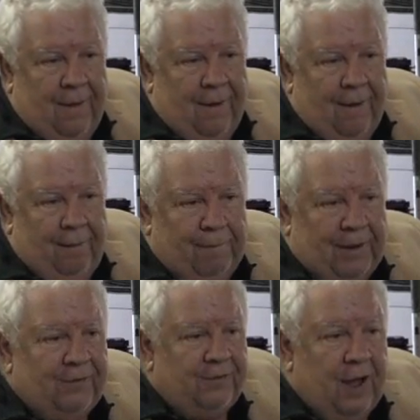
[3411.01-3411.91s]
Um,
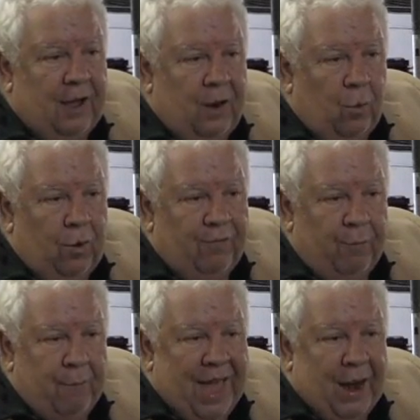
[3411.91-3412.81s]
it's not going to work
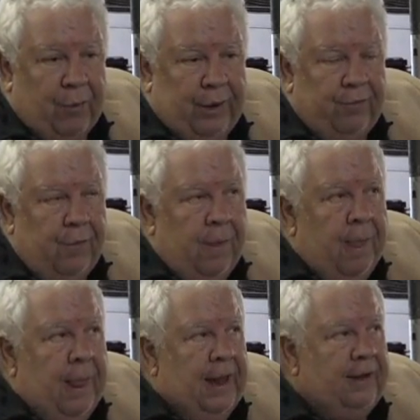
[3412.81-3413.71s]
from batteries.
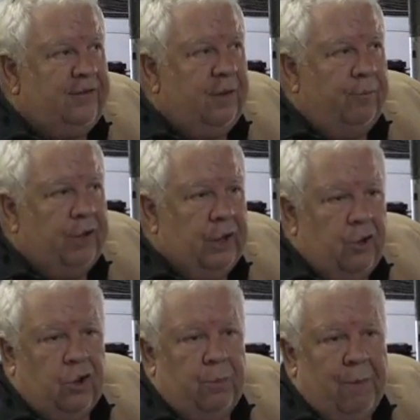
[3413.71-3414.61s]
It's something
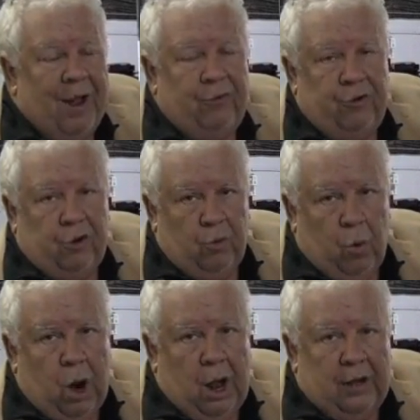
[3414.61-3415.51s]
you could mount in your
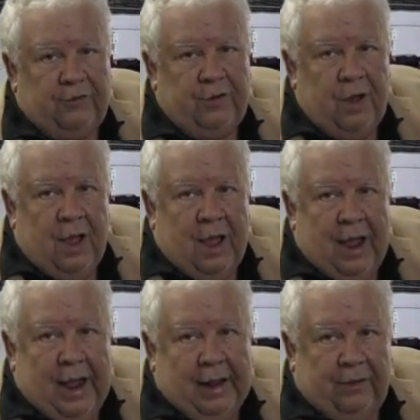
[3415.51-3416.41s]
garage
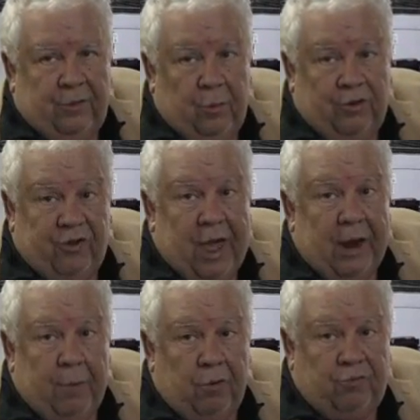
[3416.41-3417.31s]
and do a
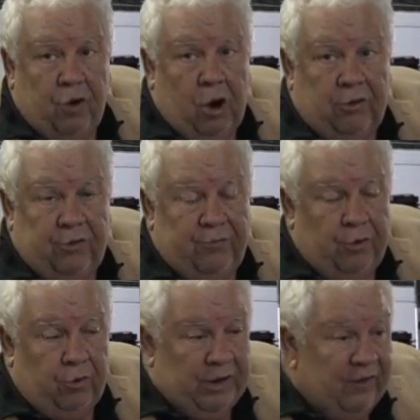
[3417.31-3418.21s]
CHAdeMO charge of
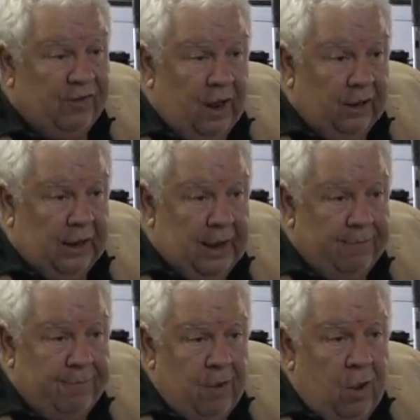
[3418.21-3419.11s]
your Nissan
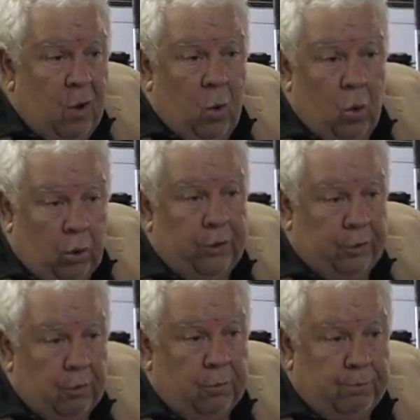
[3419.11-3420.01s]
Leaf or
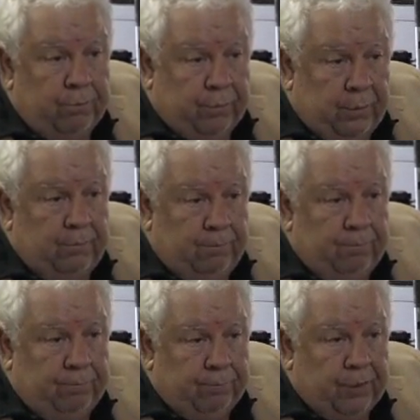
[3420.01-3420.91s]
your
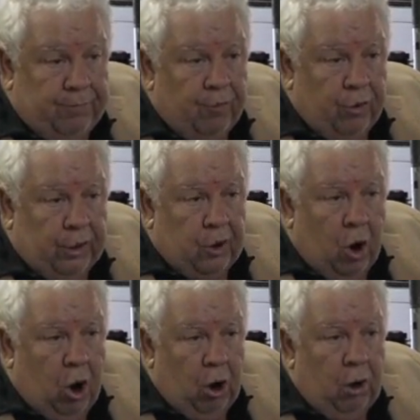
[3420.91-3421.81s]
converted
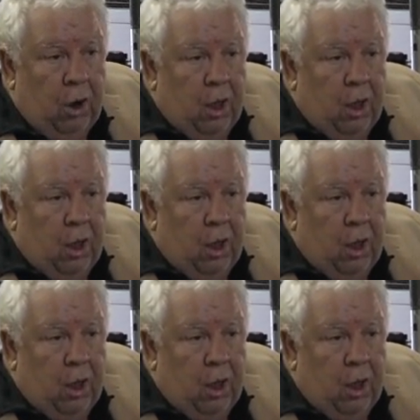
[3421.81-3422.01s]
car